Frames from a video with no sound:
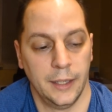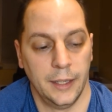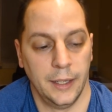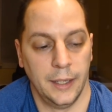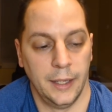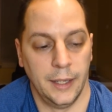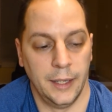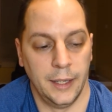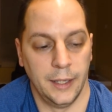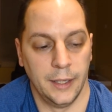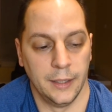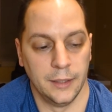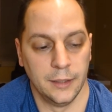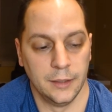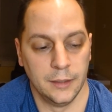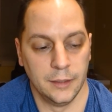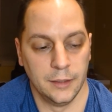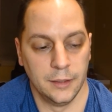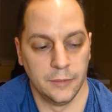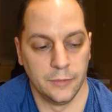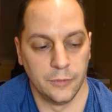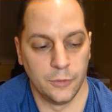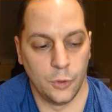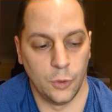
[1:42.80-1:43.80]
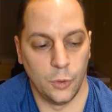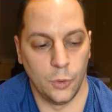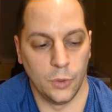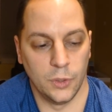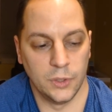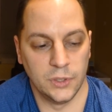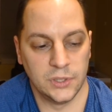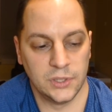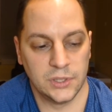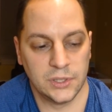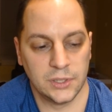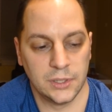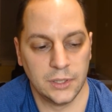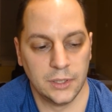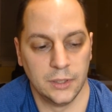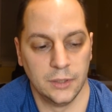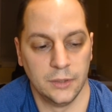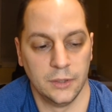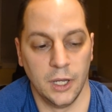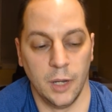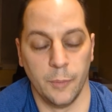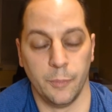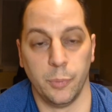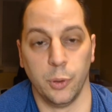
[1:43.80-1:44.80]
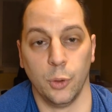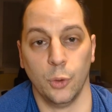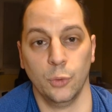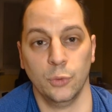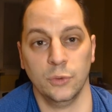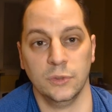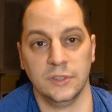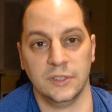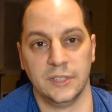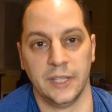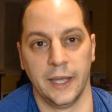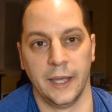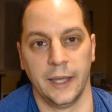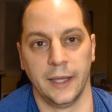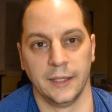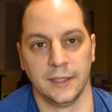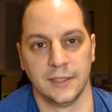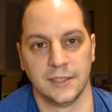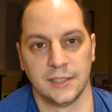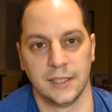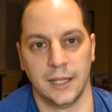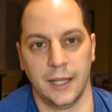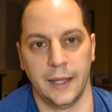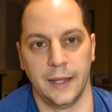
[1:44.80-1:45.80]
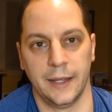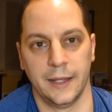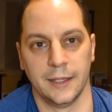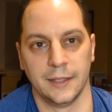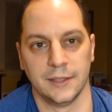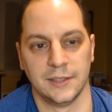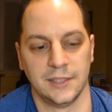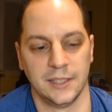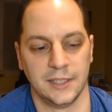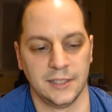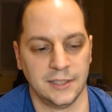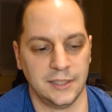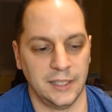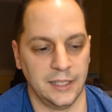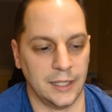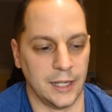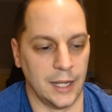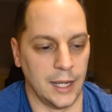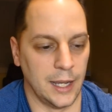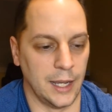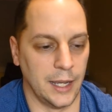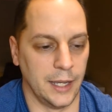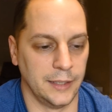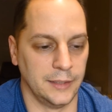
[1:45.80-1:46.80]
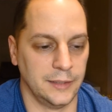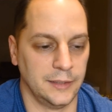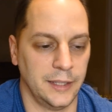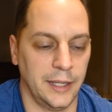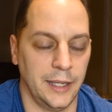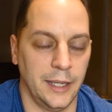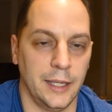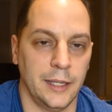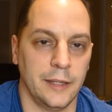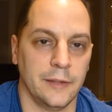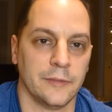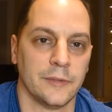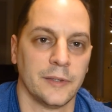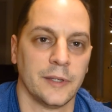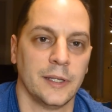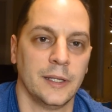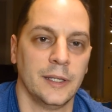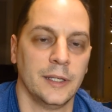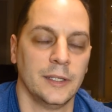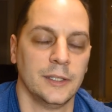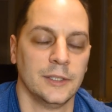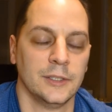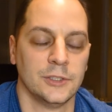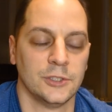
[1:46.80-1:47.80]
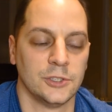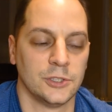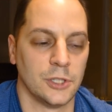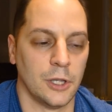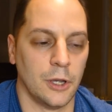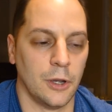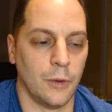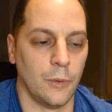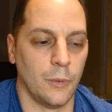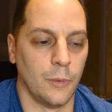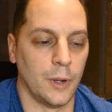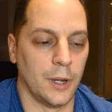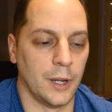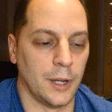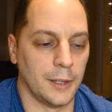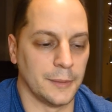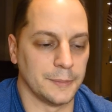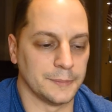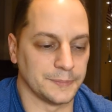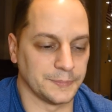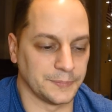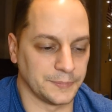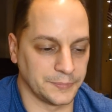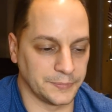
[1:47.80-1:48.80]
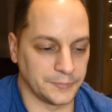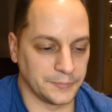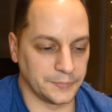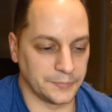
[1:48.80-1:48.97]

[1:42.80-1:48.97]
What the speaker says: And, of course, the Poontang Slayer, 69, Dave. So,